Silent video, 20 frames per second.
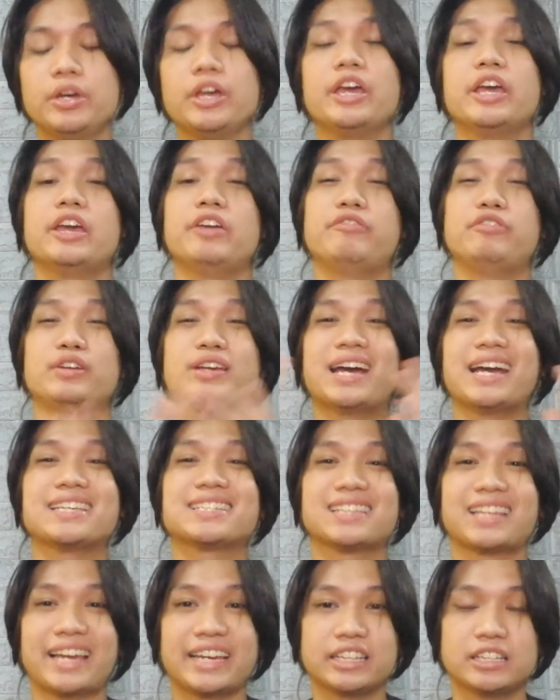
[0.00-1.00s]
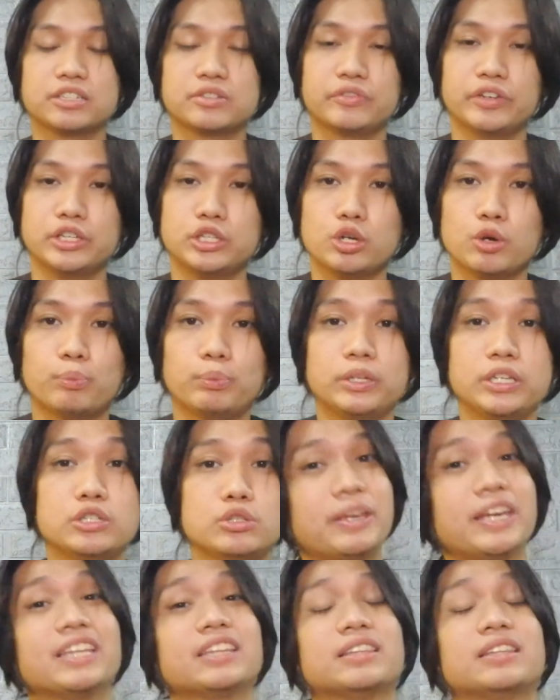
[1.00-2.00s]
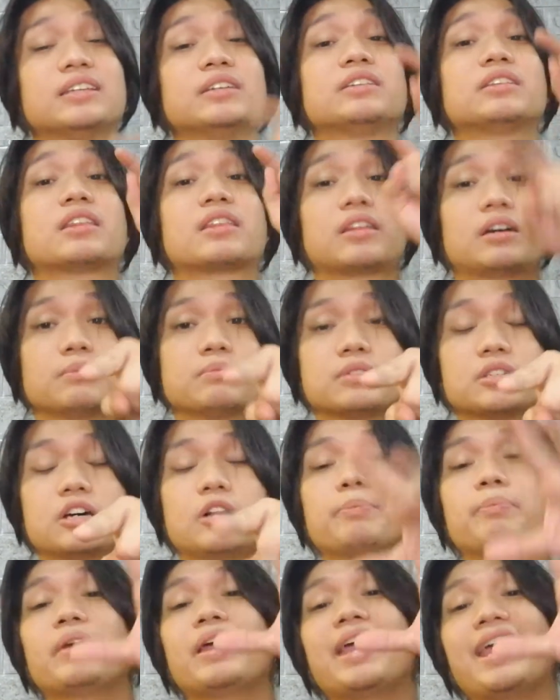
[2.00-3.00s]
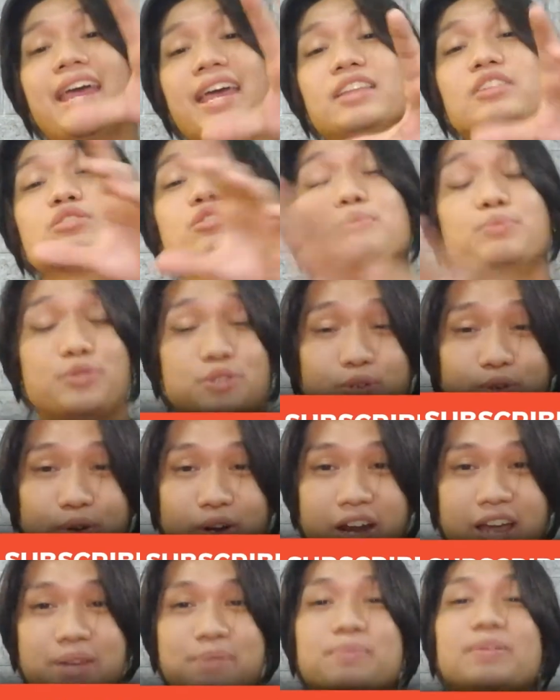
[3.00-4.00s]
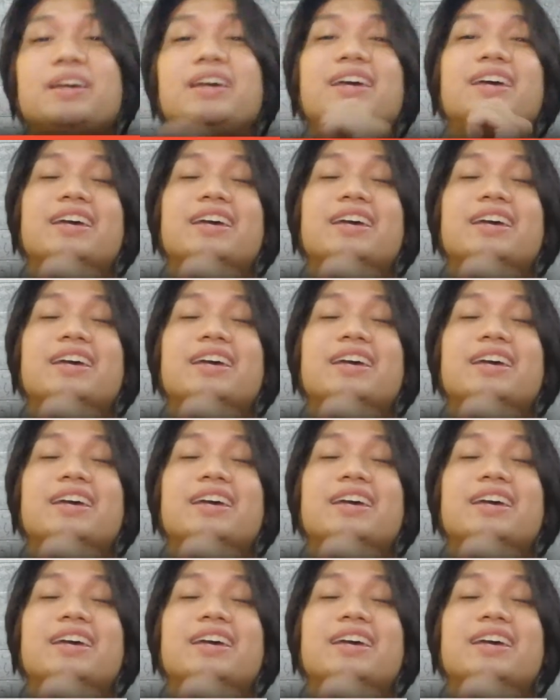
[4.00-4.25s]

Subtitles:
If you guys like this video, please hit the thumbs up and subscribe.